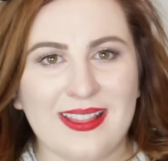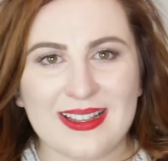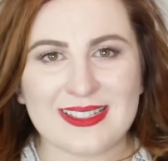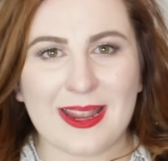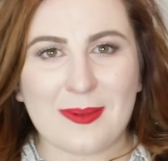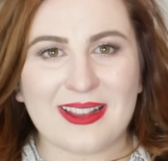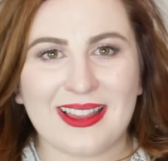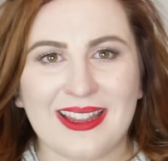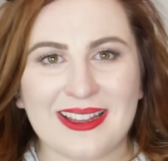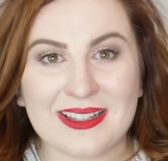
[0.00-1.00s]
and this time
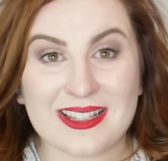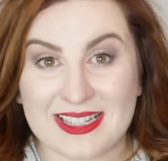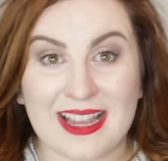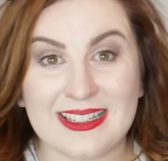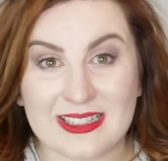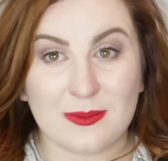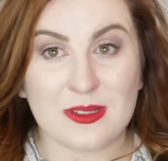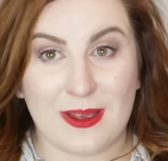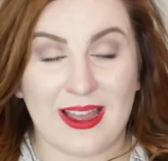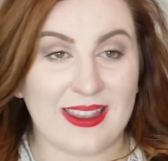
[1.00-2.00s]
I'd like decided I
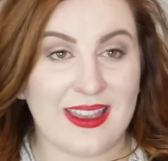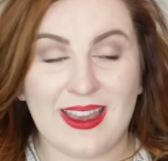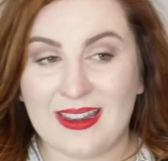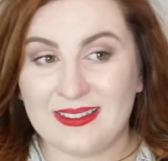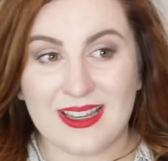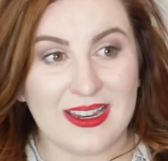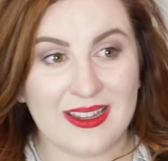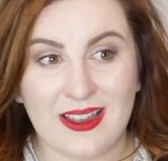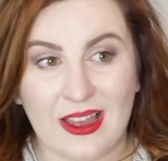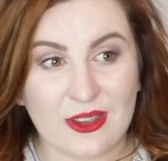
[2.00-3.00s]
was buying it and
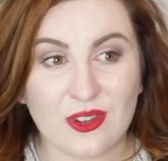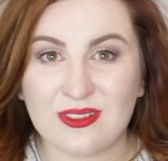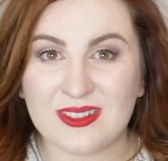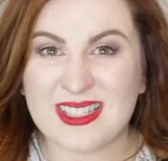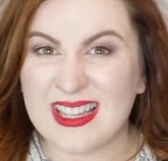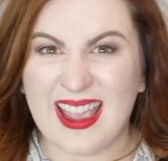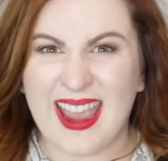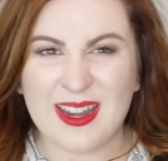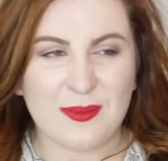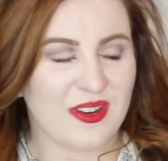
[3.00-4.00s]
I couldn't see
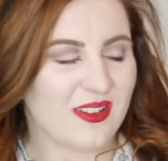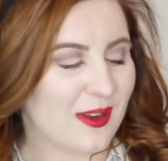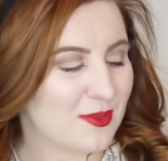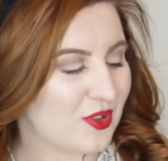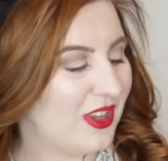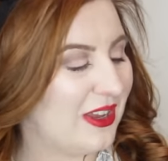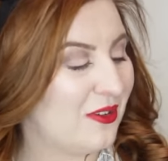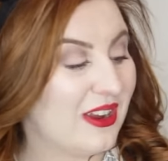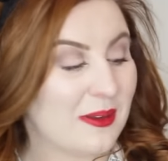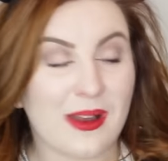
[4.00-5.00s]
it anywhere and that was really
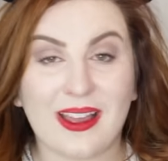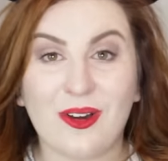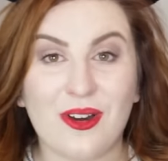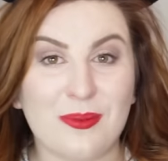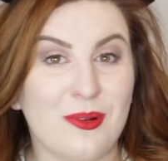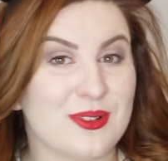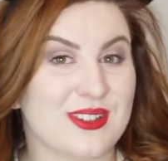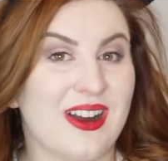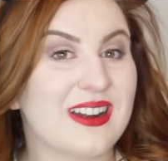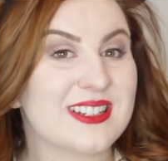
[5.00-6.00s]
annoying, but I got the
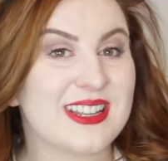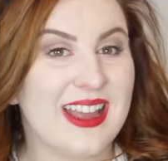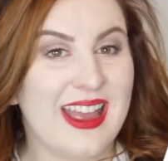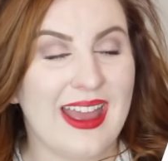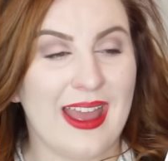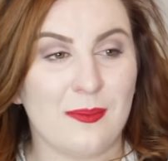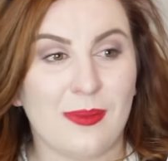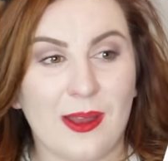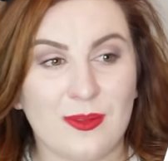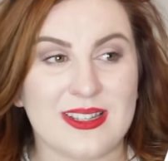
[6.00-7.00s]
postcard. Um,
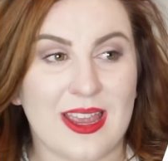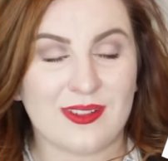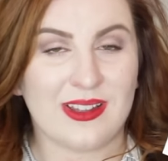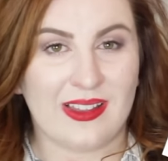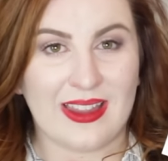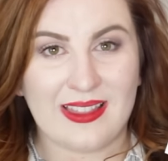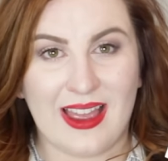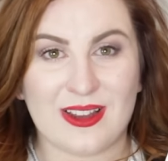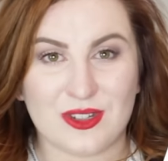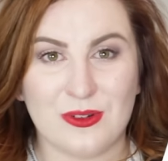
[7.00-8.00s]
but I would definitely like the
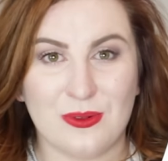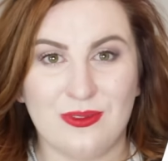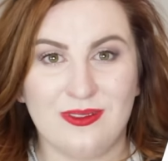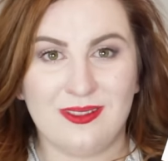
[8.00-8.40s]
actual